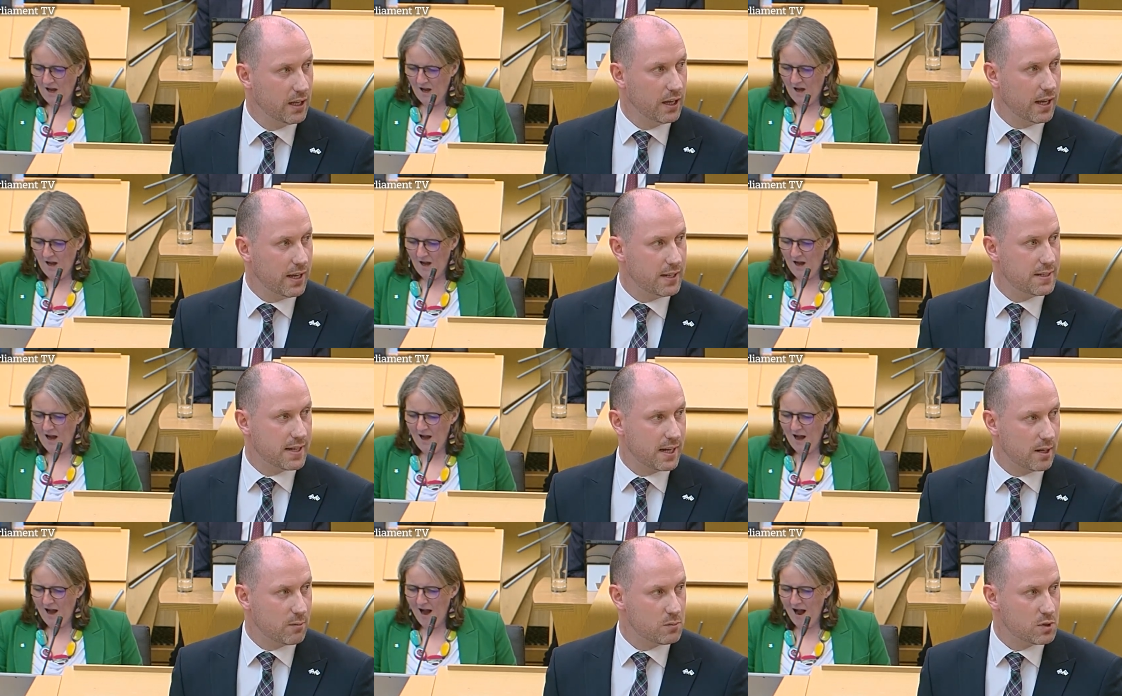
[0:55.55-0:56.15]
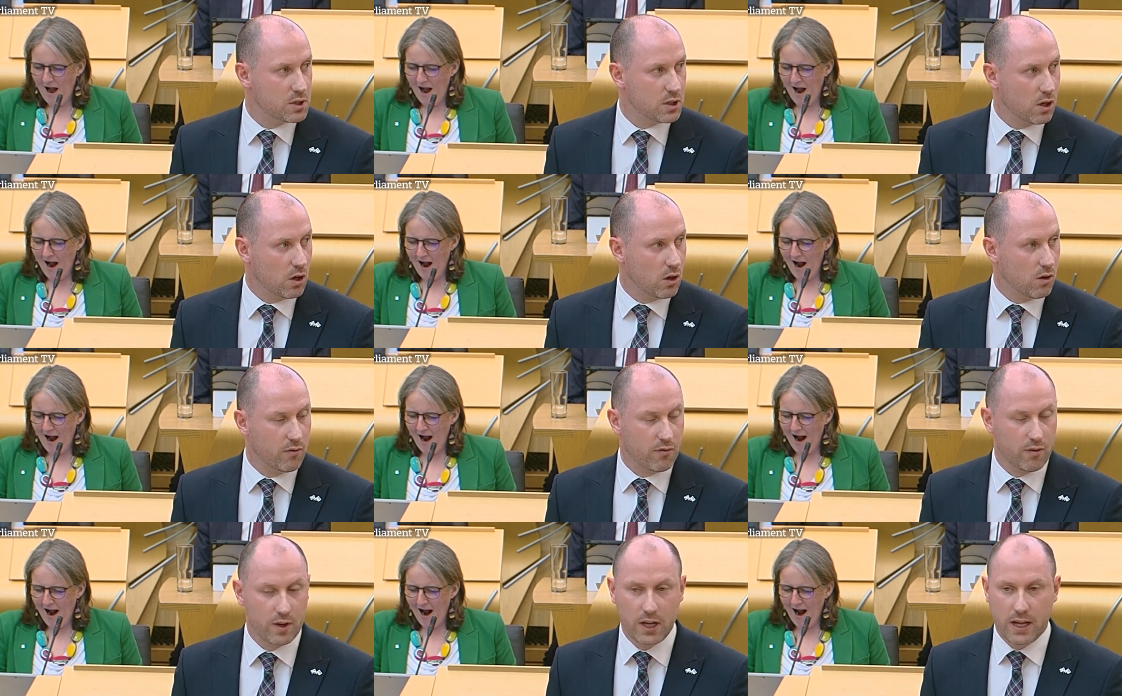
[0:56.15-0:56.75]
Speaker 1: in terms
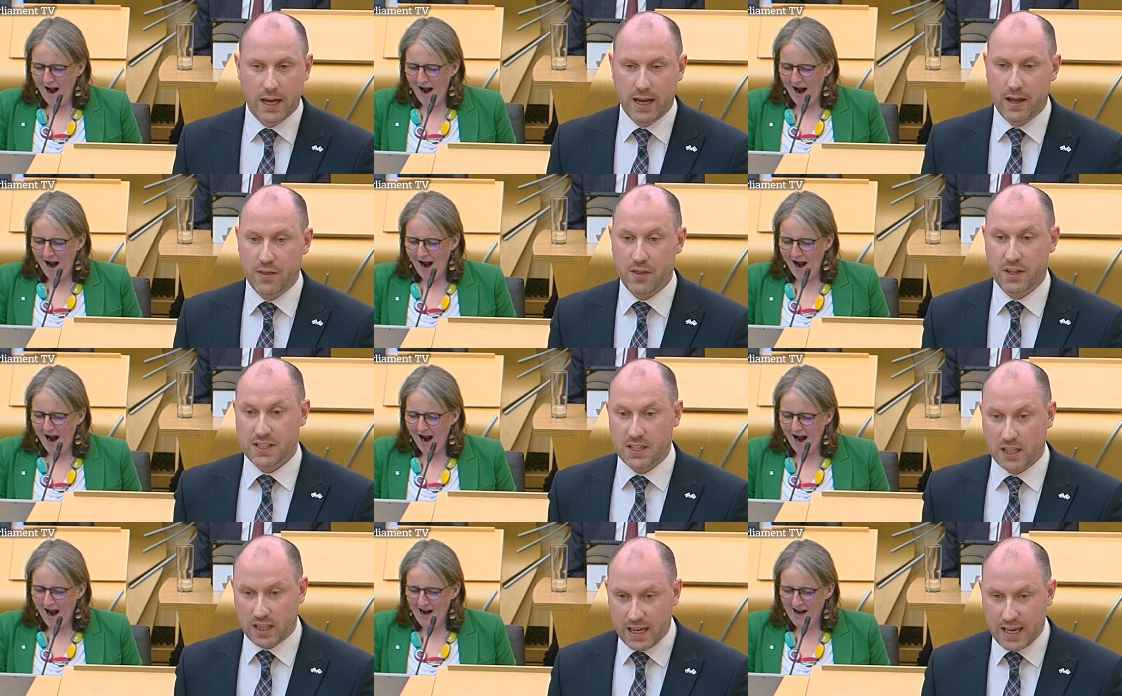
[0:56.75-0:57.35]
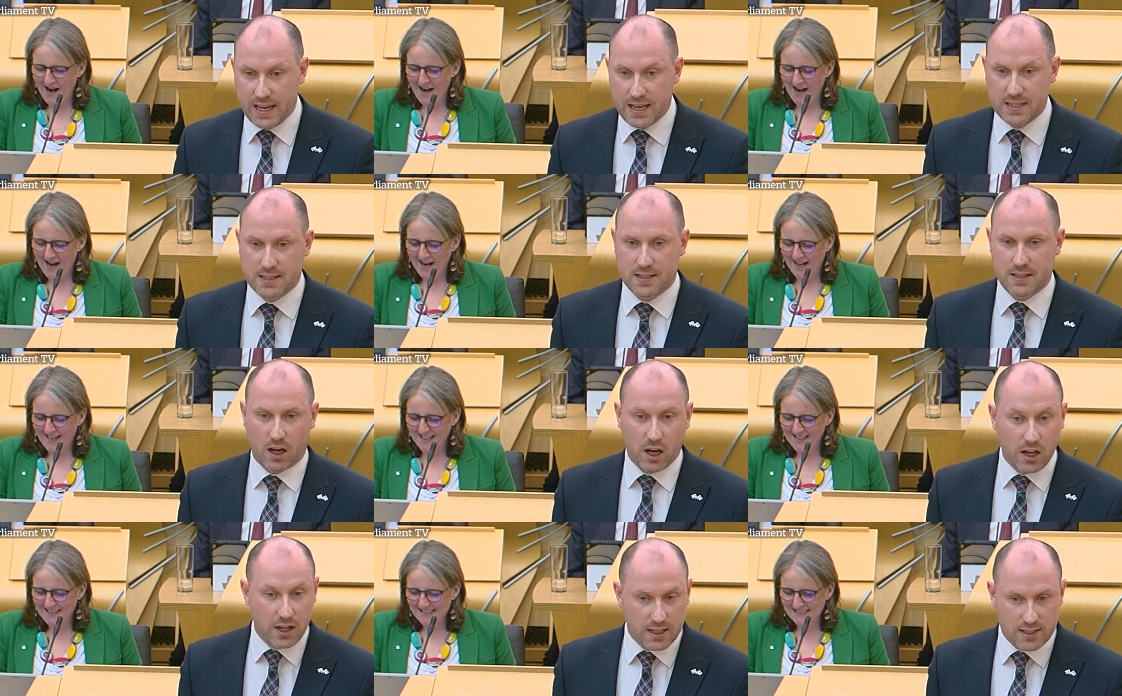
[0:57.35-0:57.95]
of the delays,
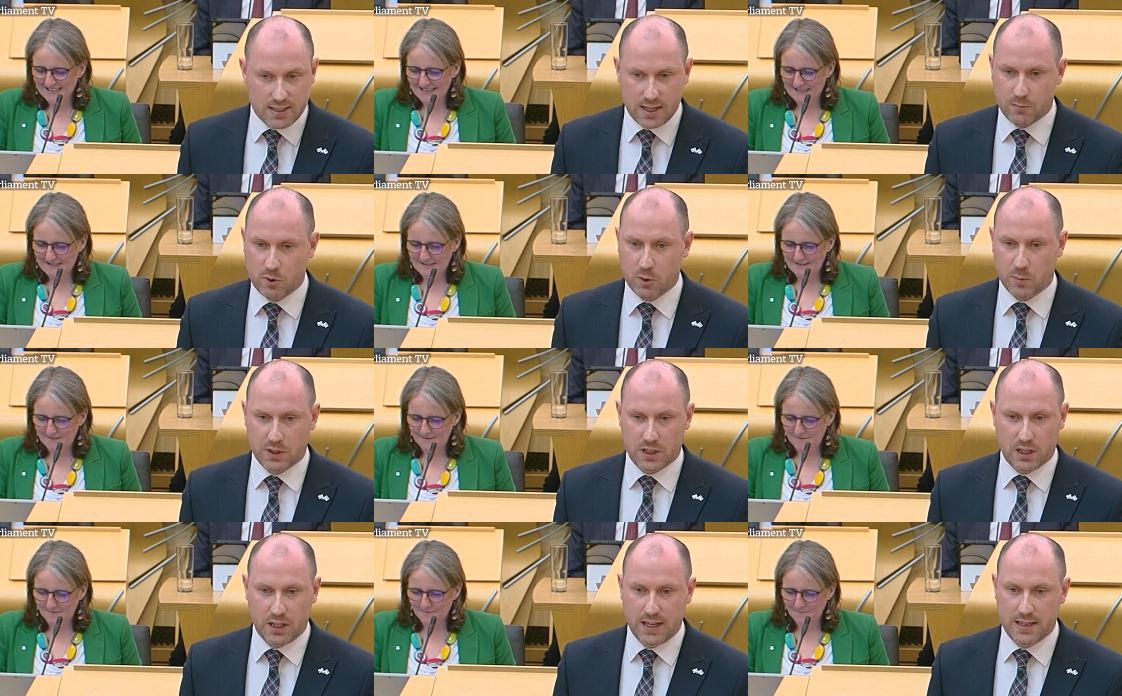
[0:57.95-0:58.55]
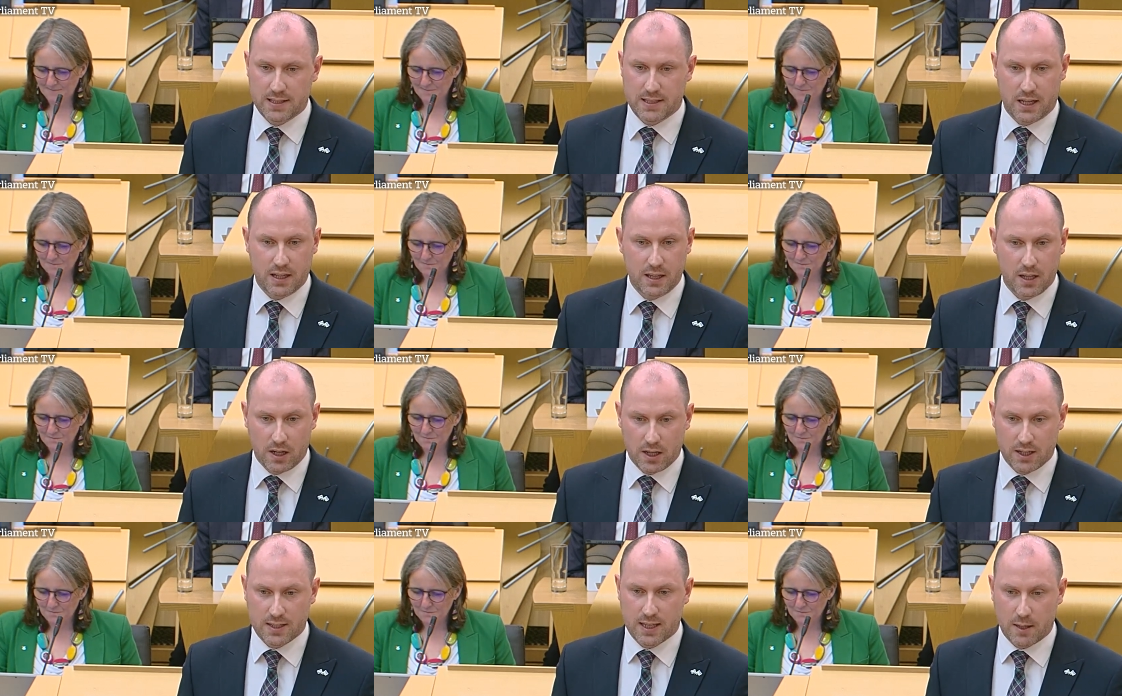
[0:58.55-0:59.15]
the unacceptable delays and the
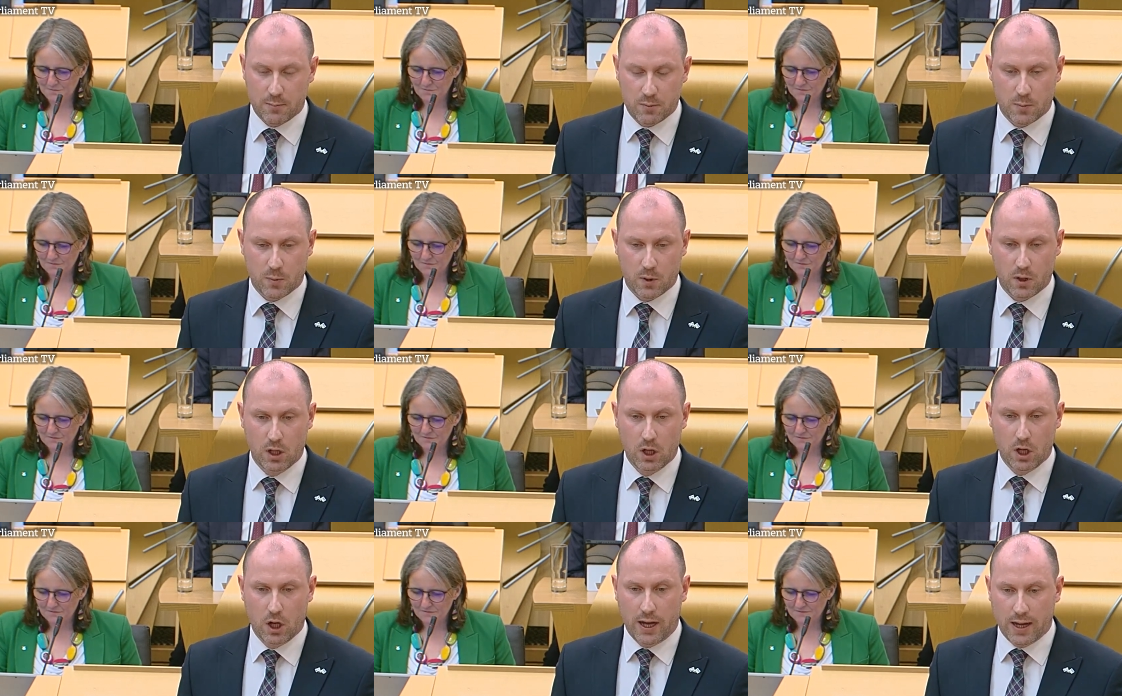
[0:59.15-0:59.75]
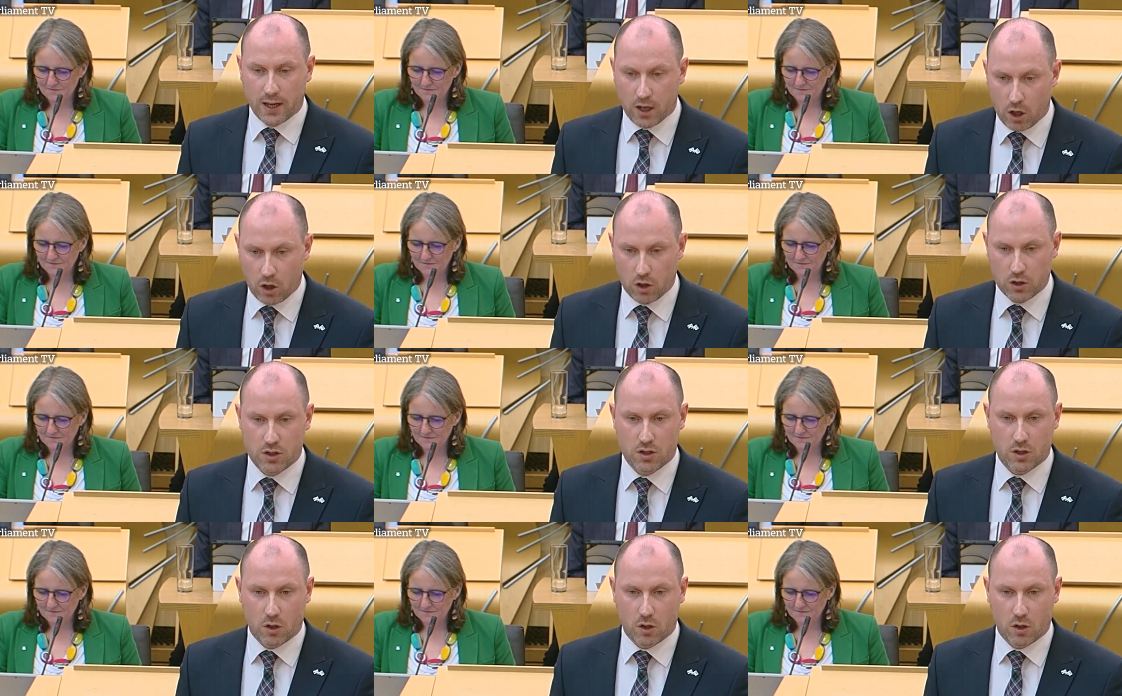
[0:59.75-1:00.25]
unacceptable cost